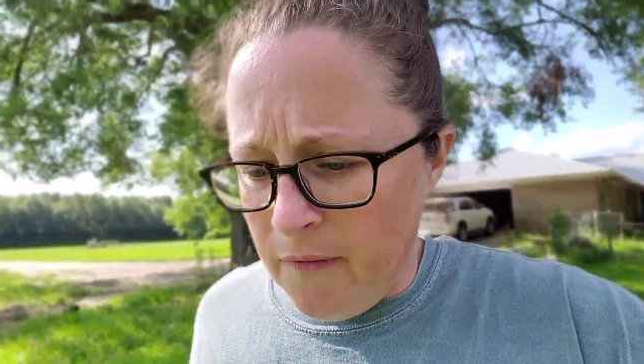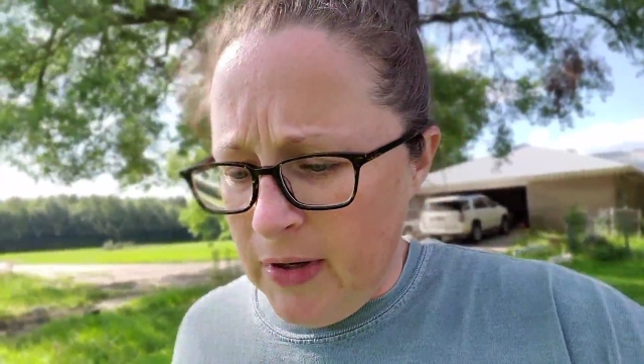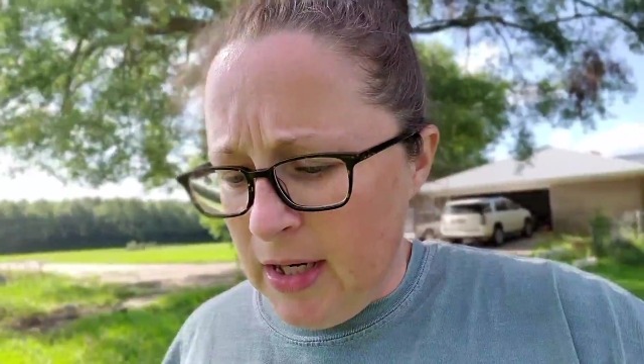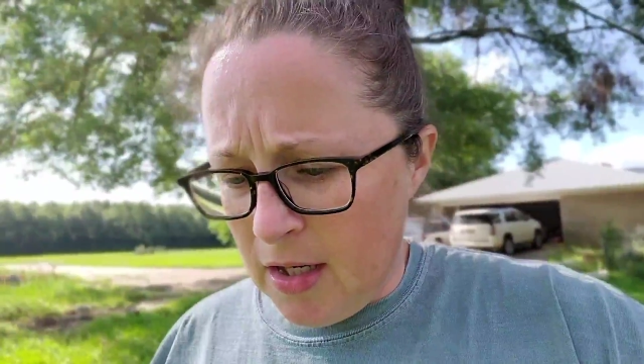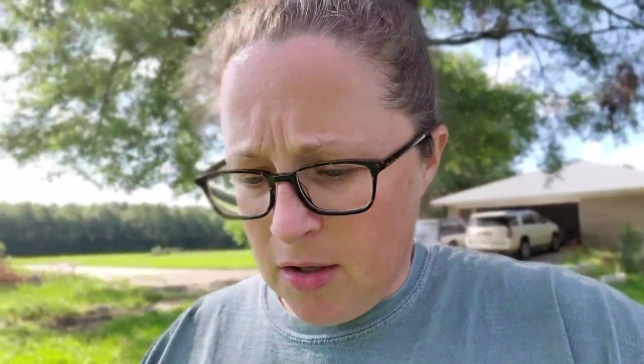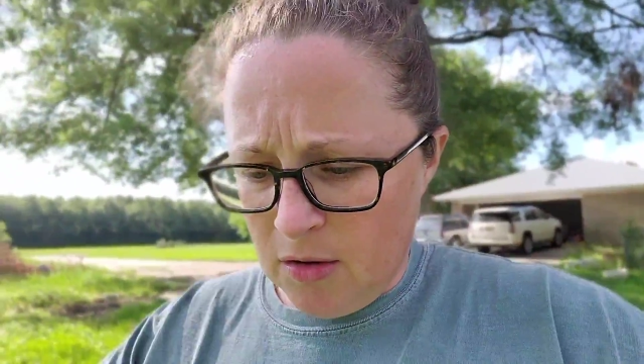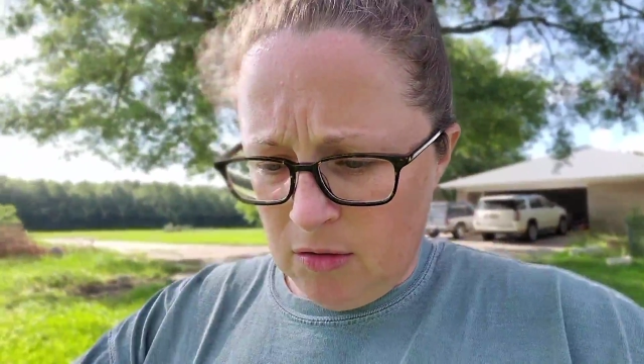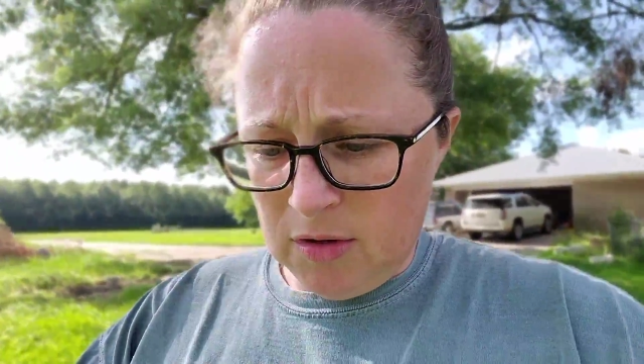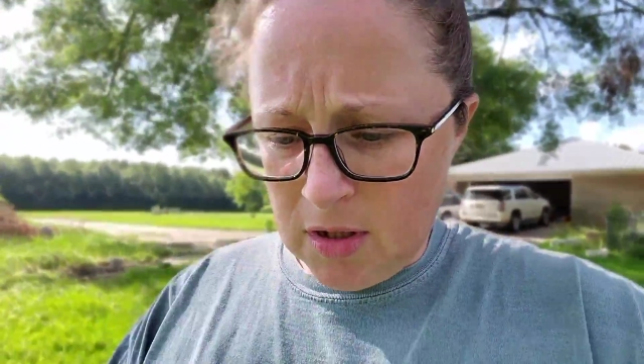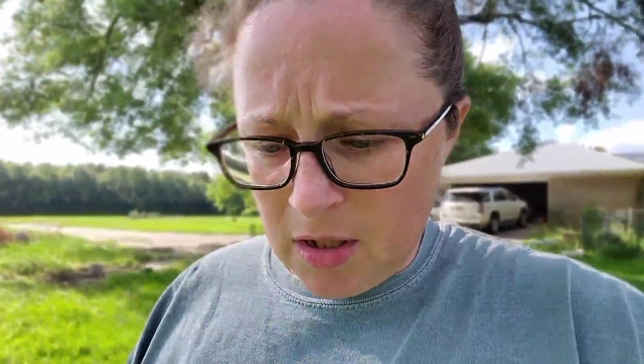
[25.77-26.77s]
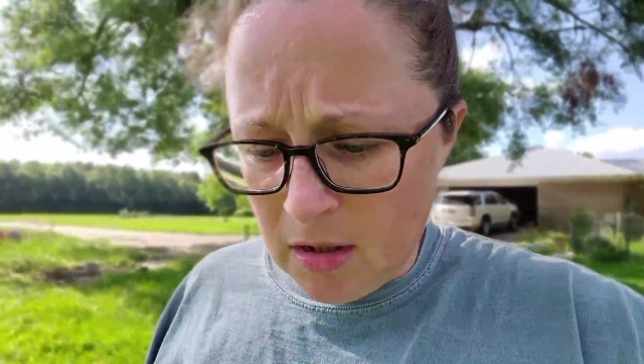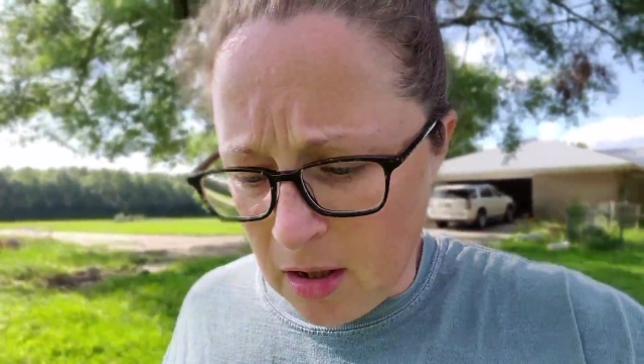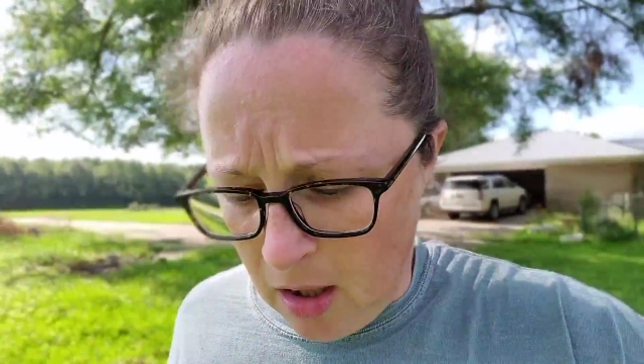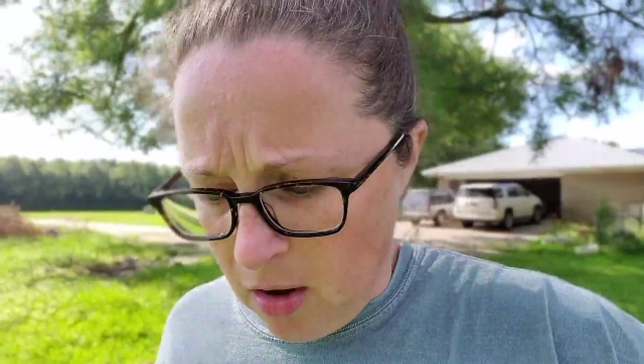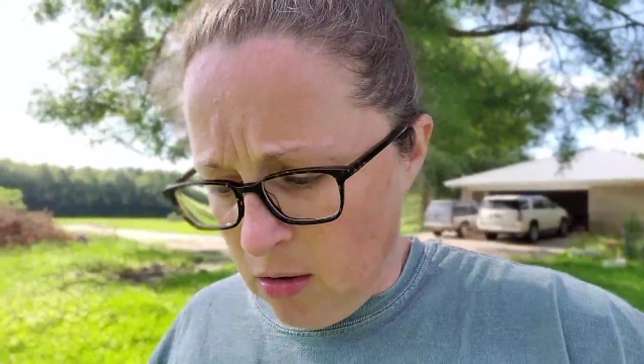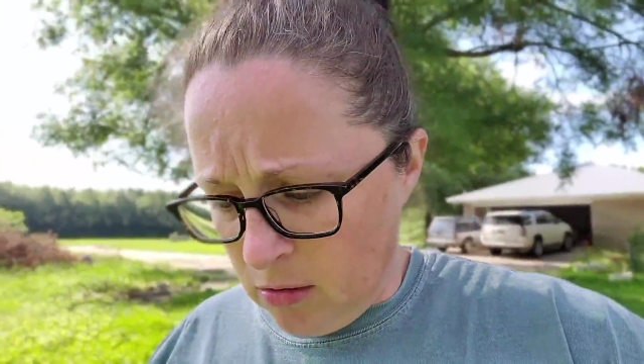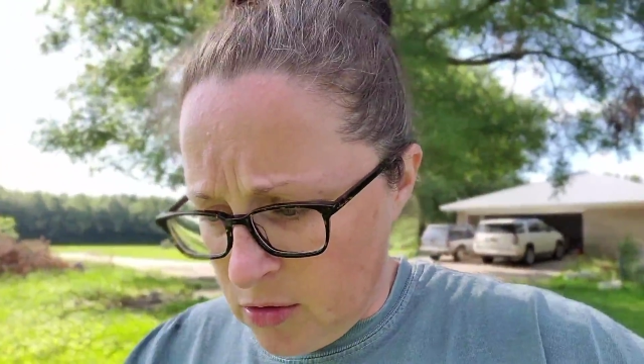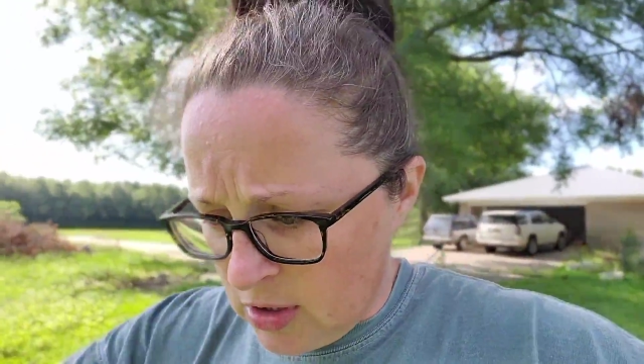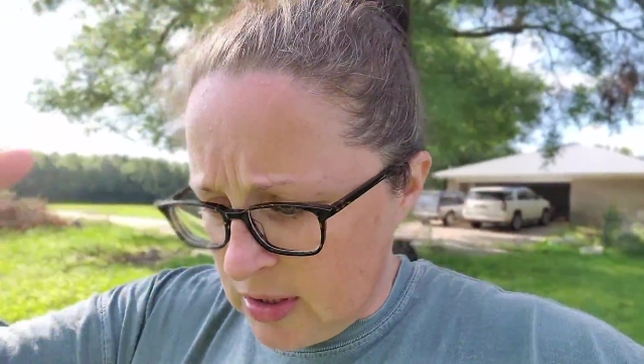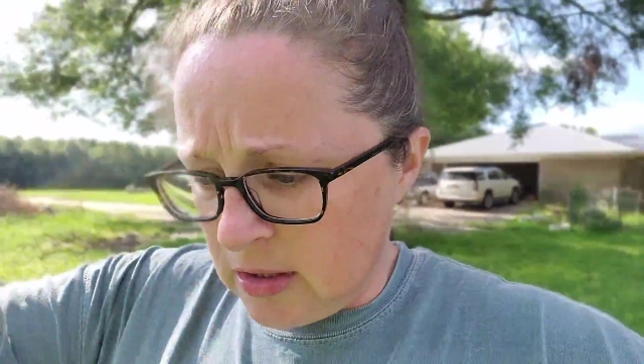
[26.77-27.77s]
videos, all
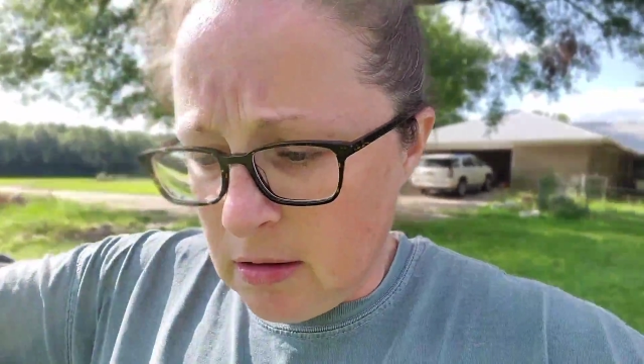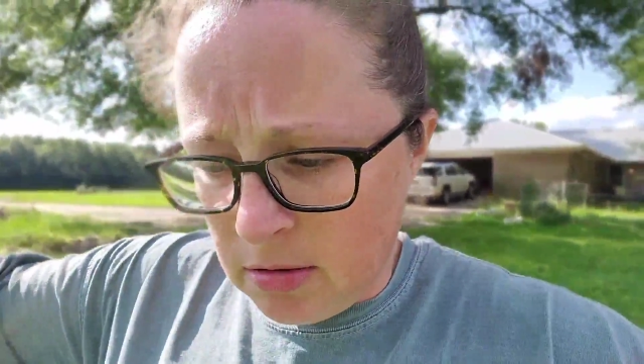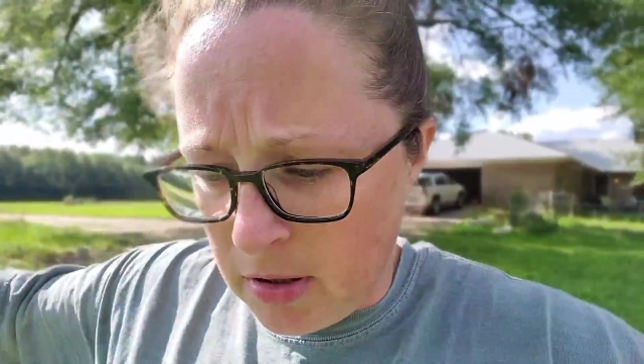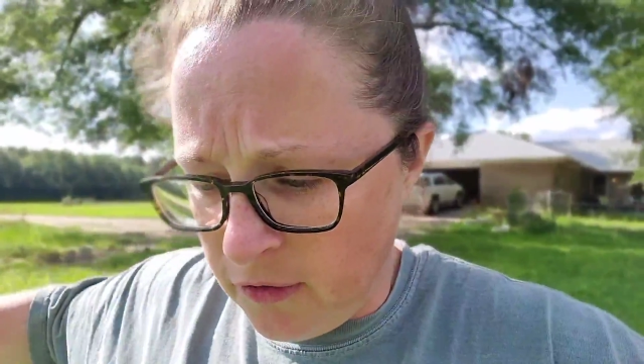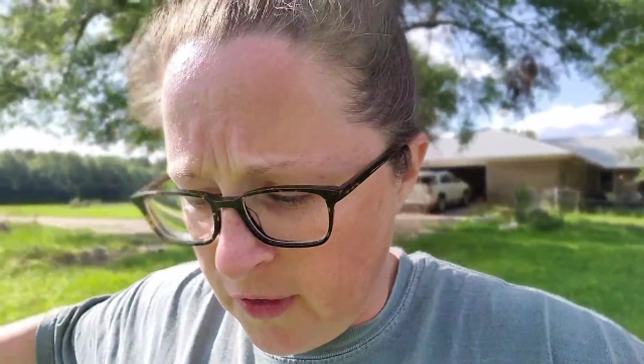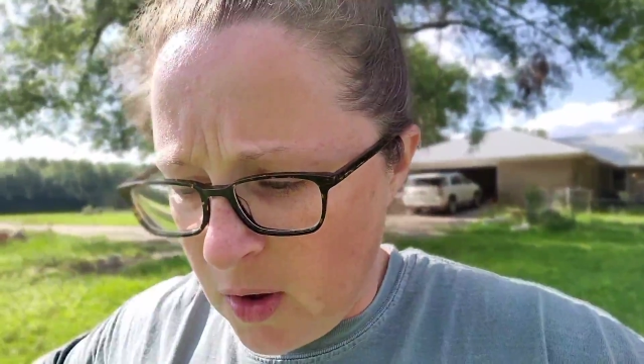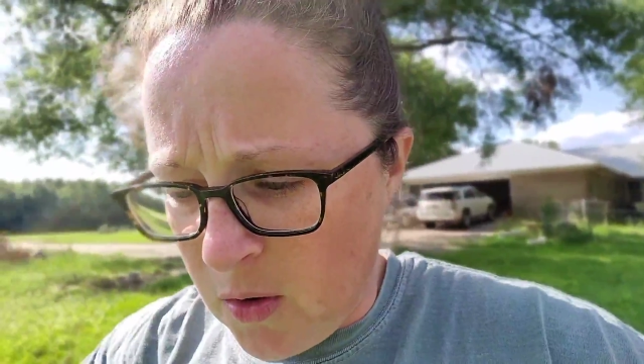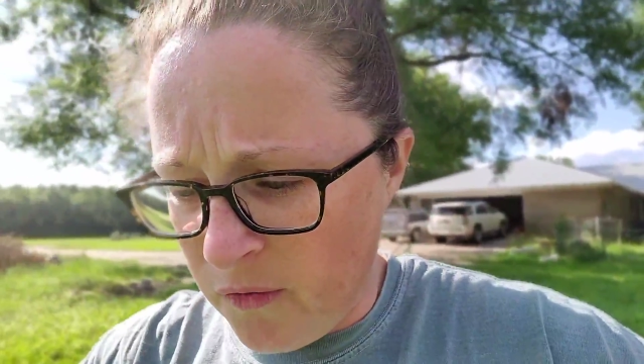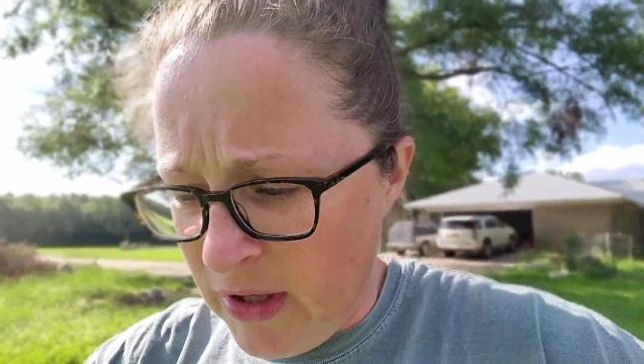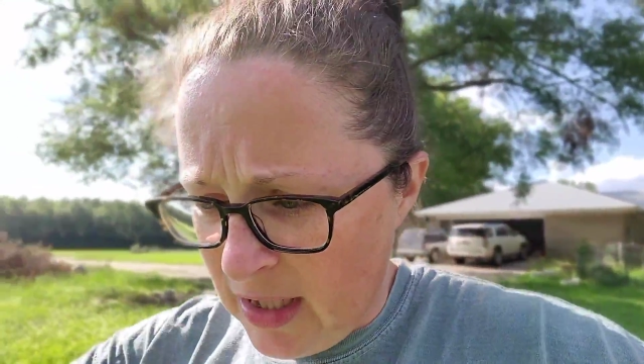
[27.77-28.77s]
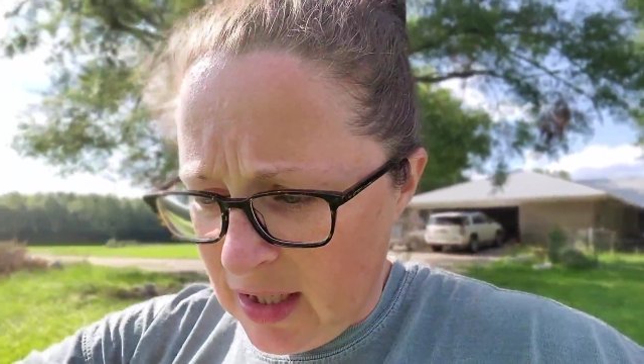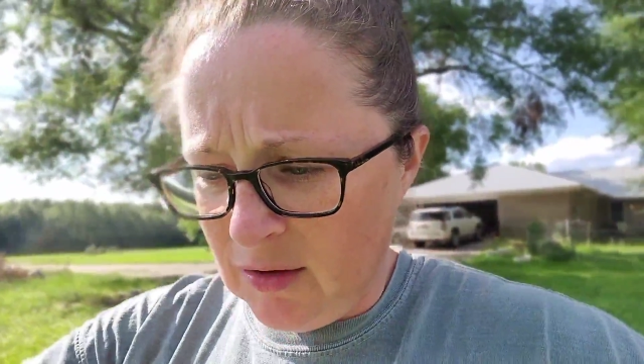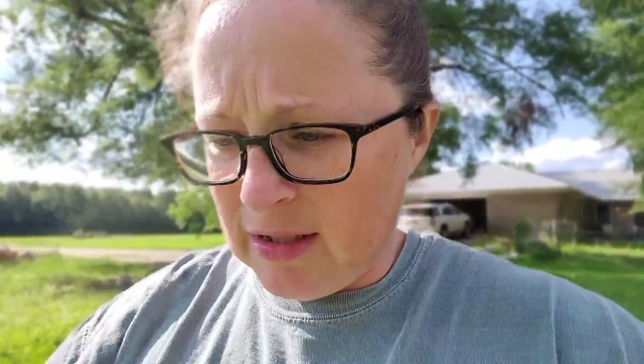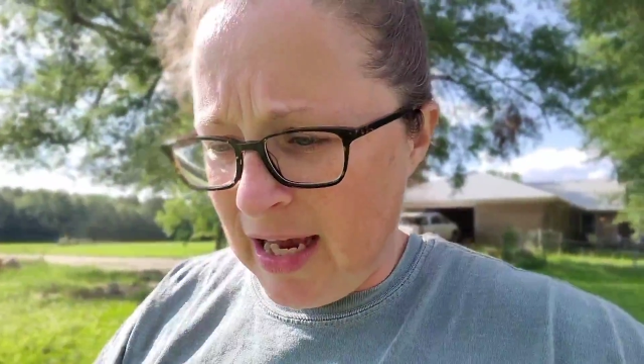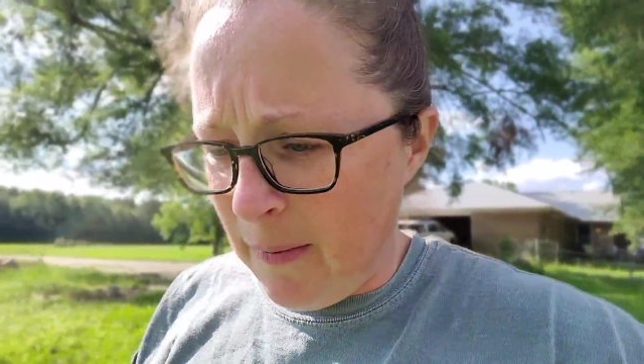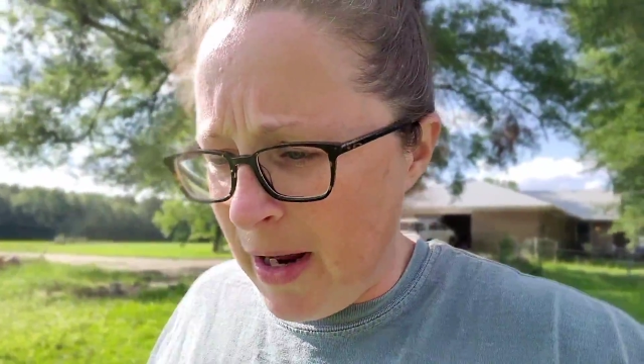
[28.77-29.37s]
just phone, videos,